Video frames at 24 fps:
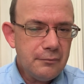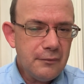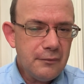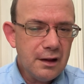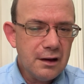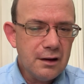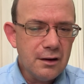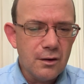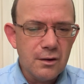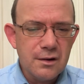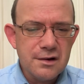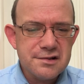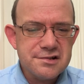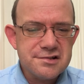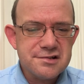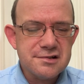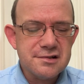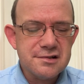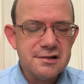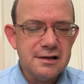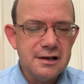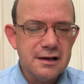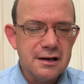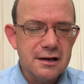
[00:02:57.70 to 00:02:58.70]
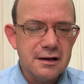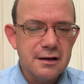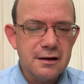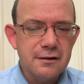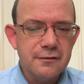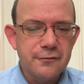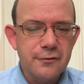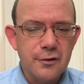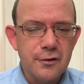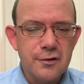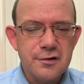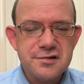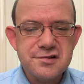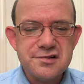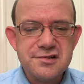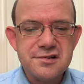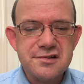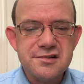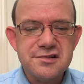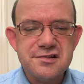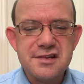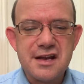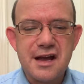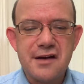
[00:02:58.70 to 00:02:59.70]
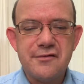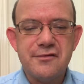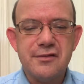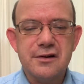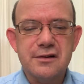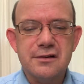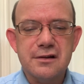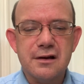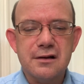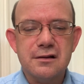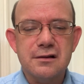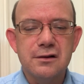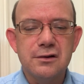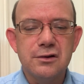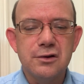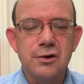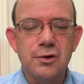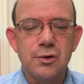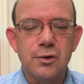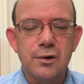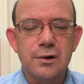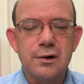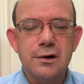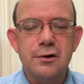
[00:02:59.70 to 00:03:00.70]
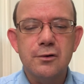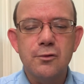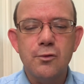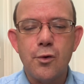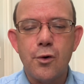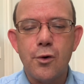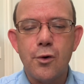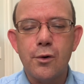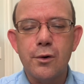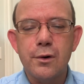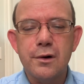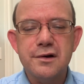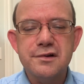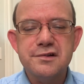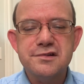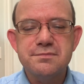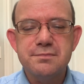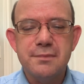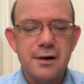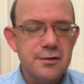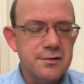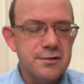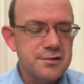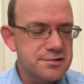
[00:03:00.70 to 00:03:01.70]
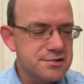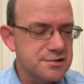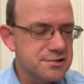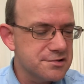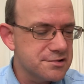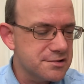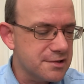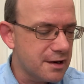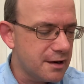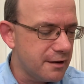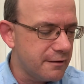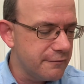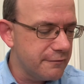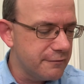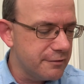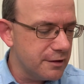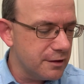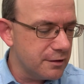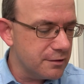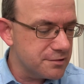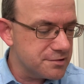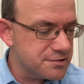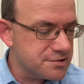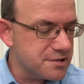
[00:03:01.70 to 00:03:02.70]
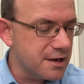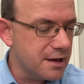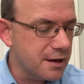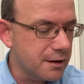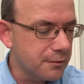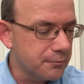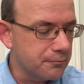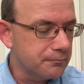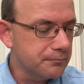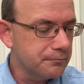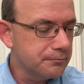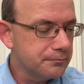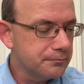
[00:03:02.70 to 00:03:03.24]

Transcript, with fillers: Notice in verse 7 that the Lord warns Moses of their sin.